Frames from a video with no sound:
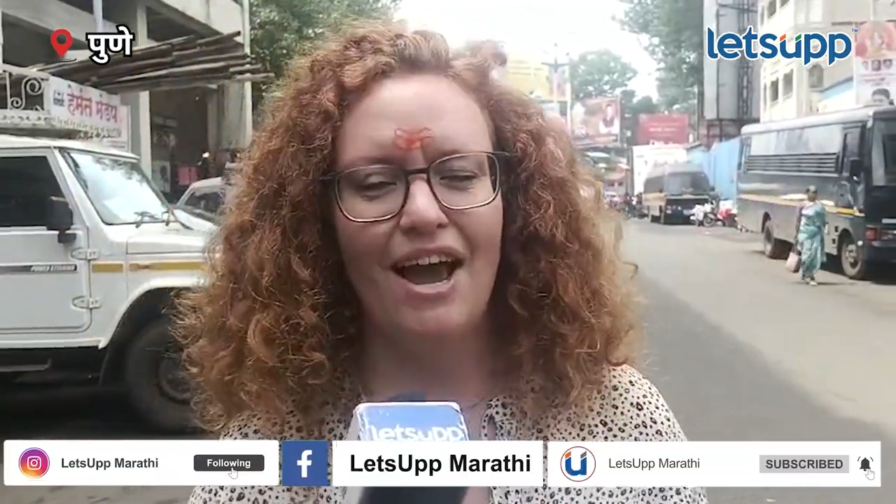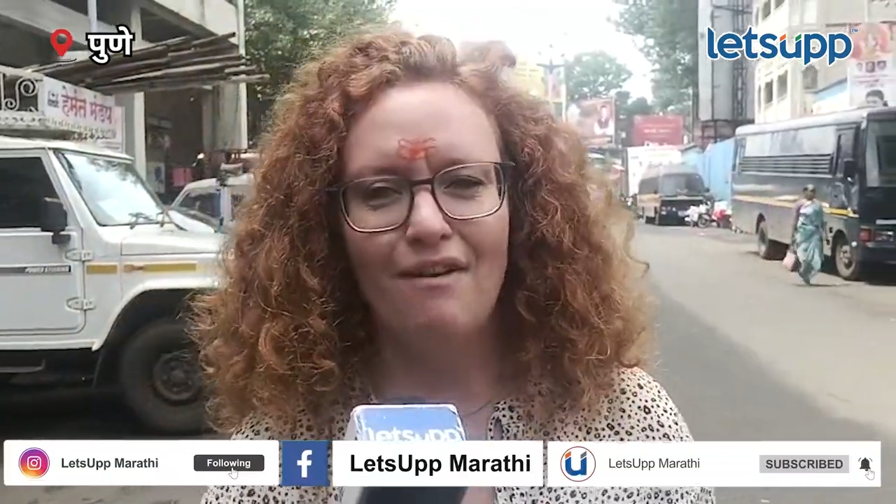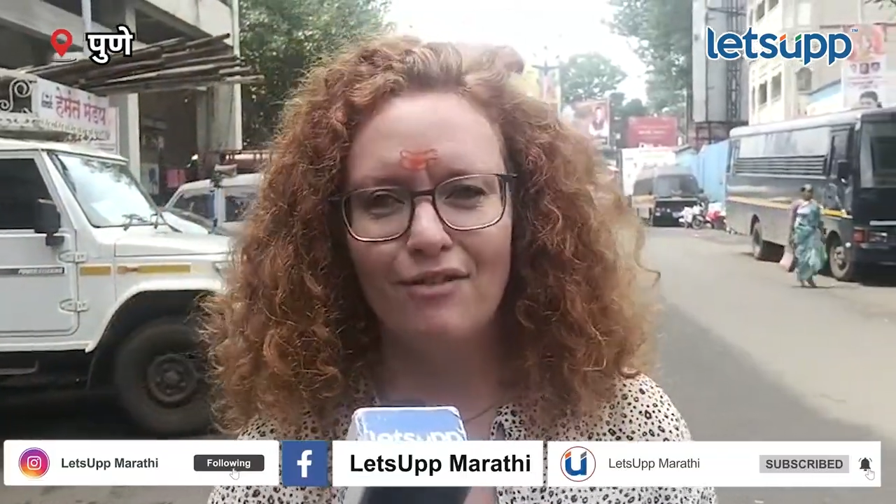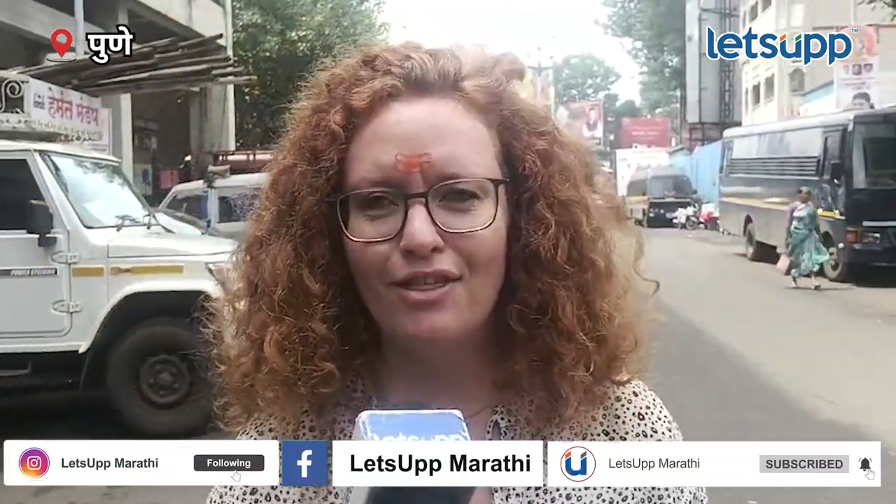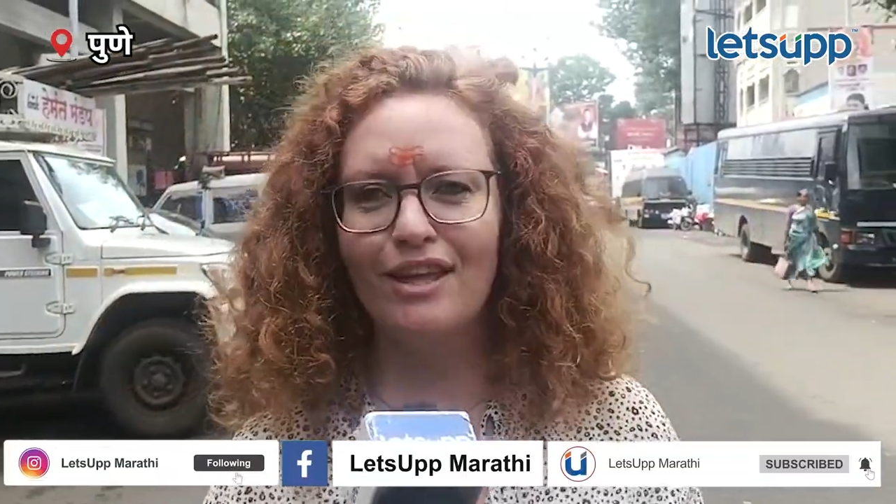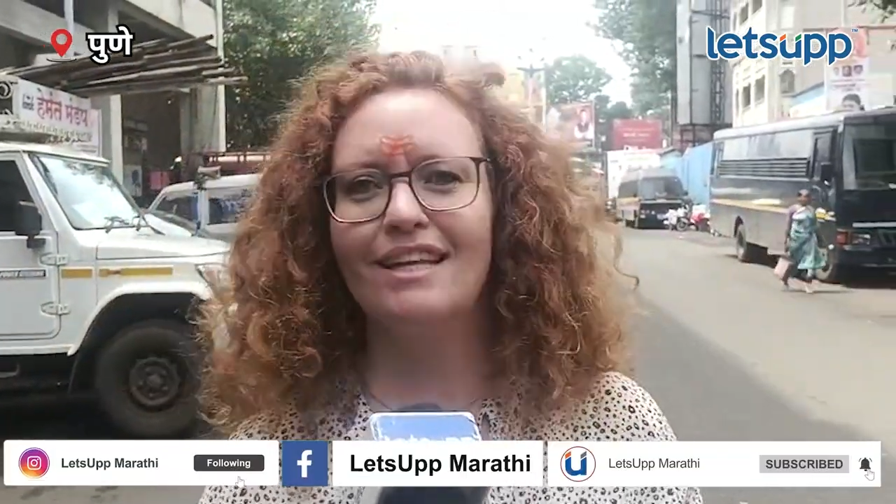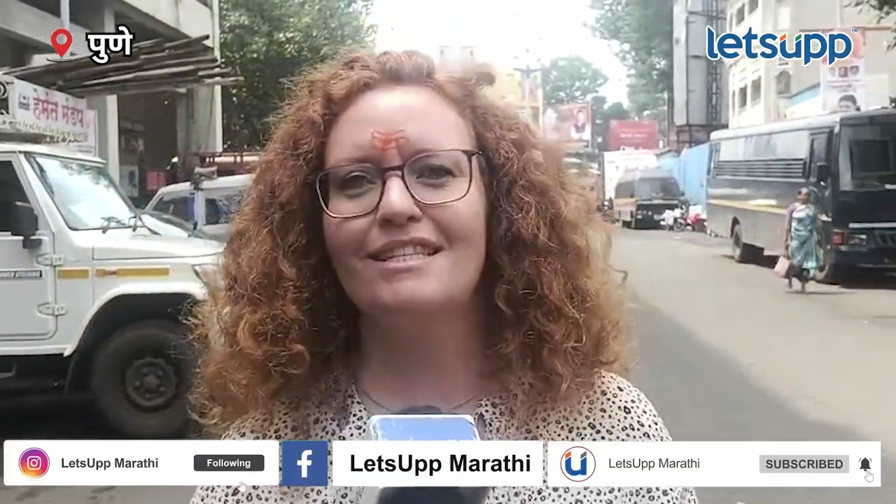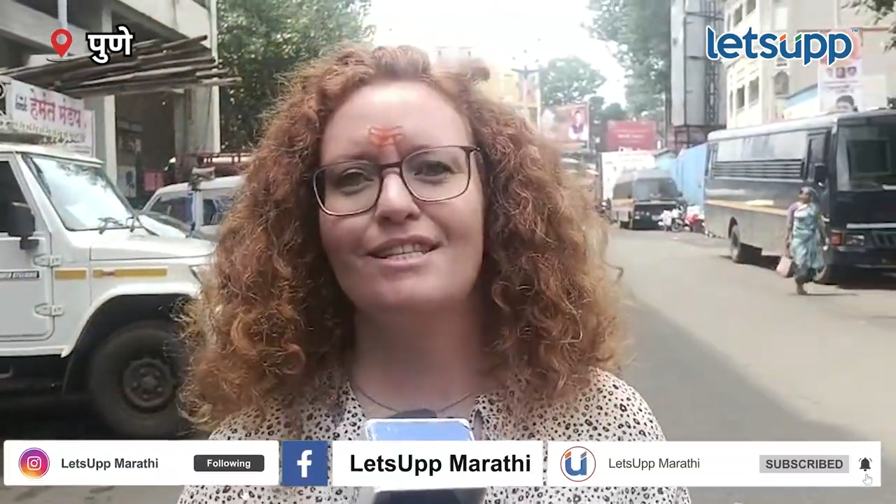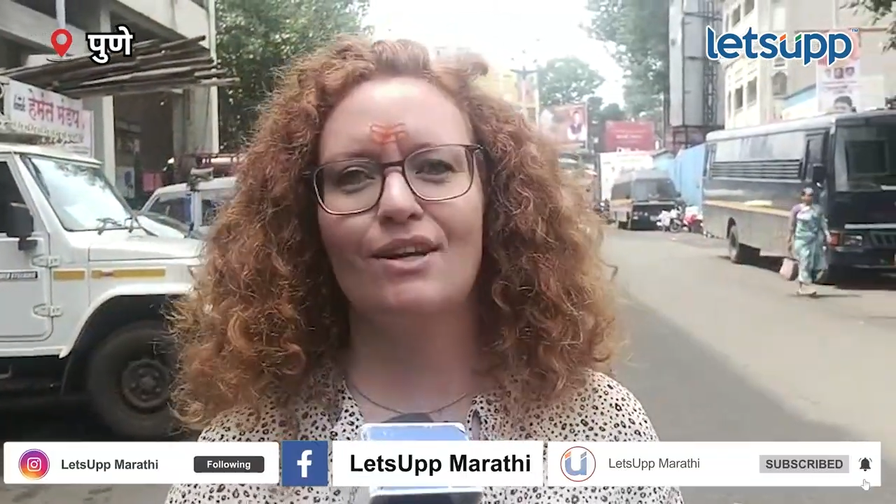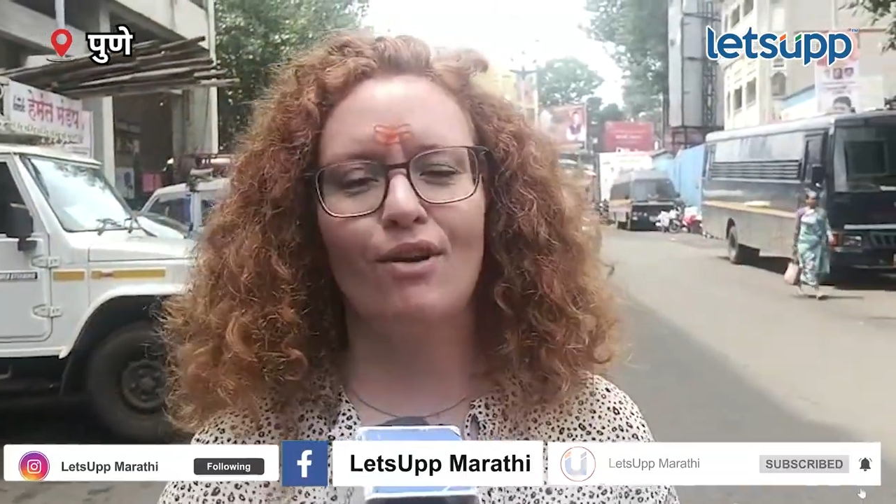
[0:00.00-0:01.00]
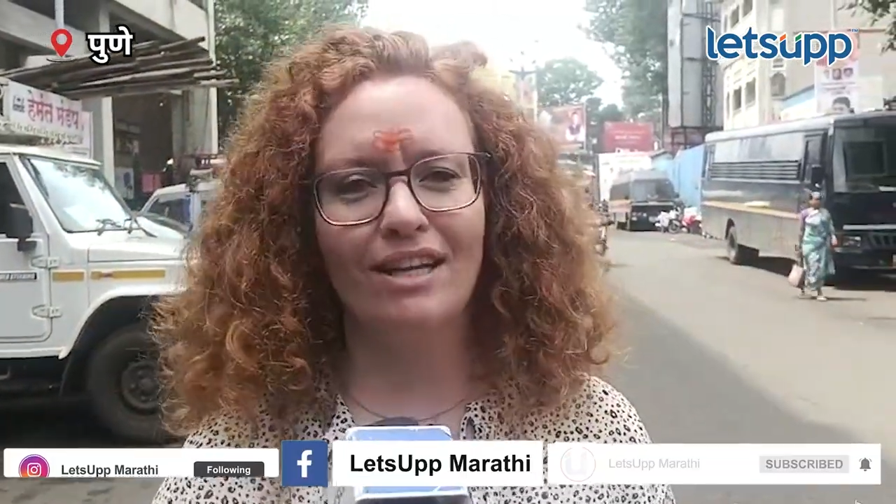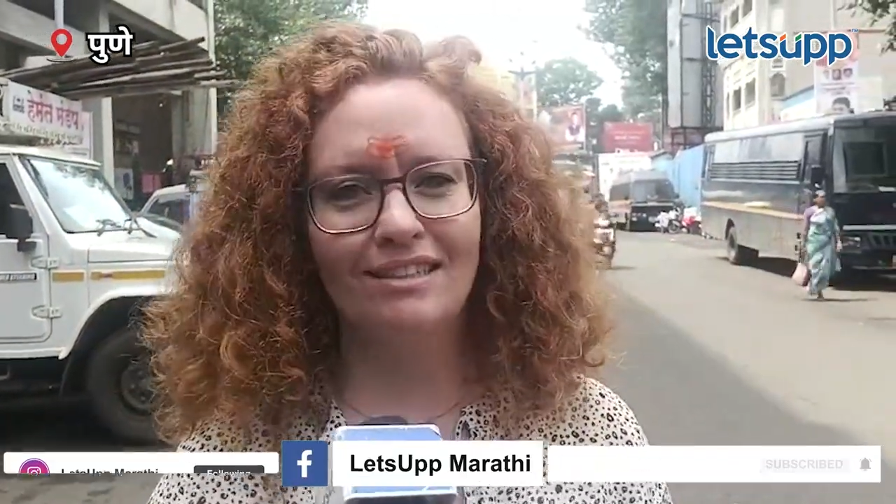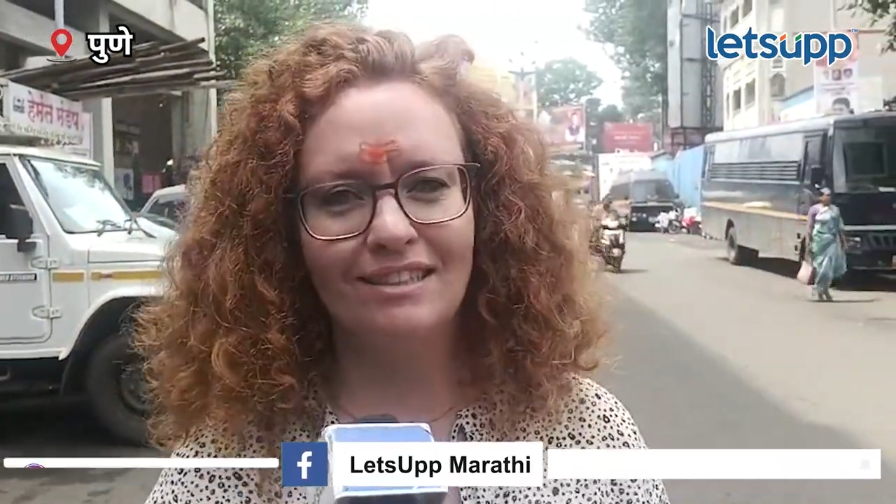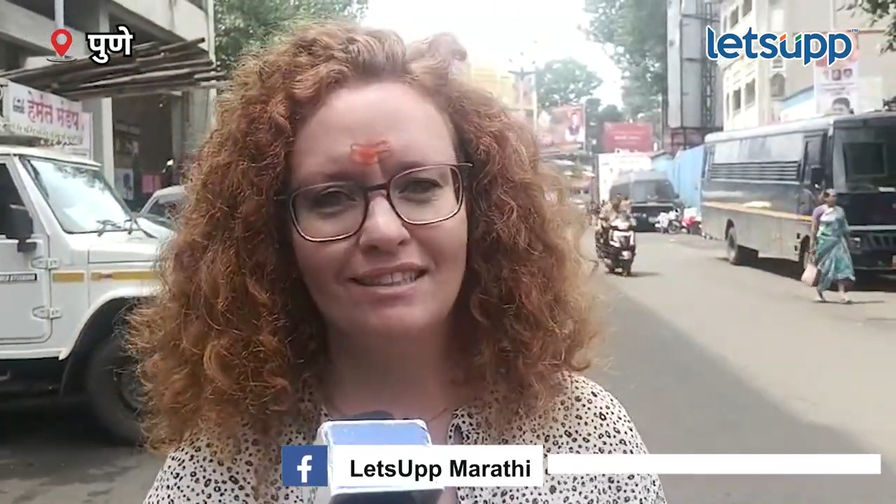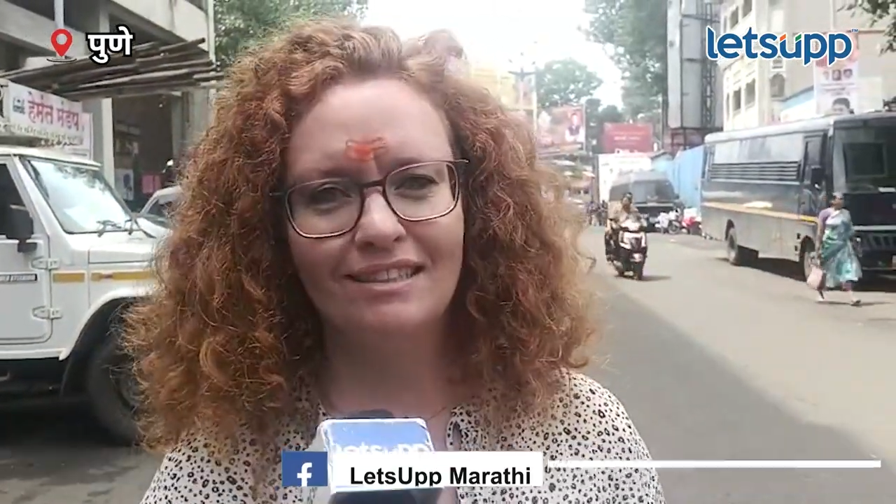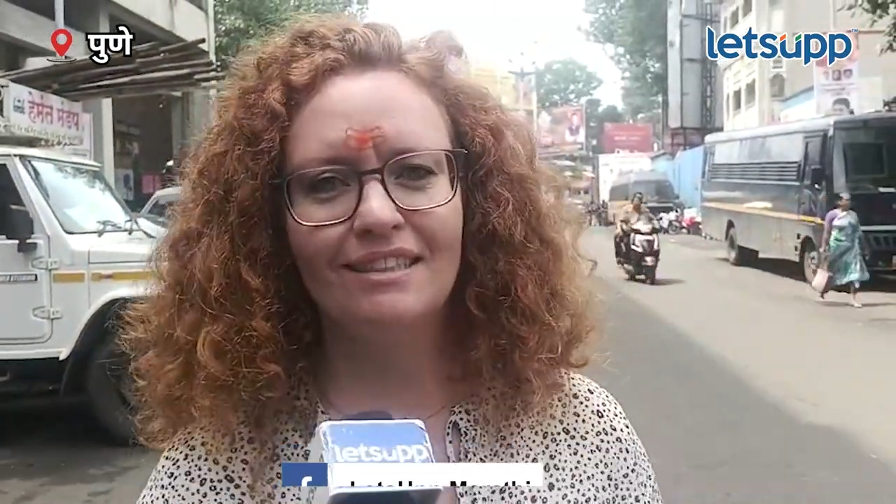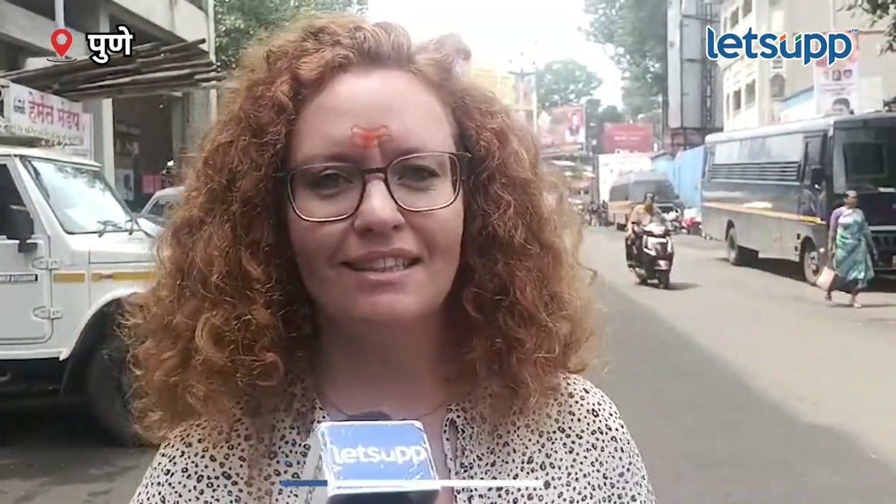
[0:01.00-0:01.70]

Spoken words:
everything is great.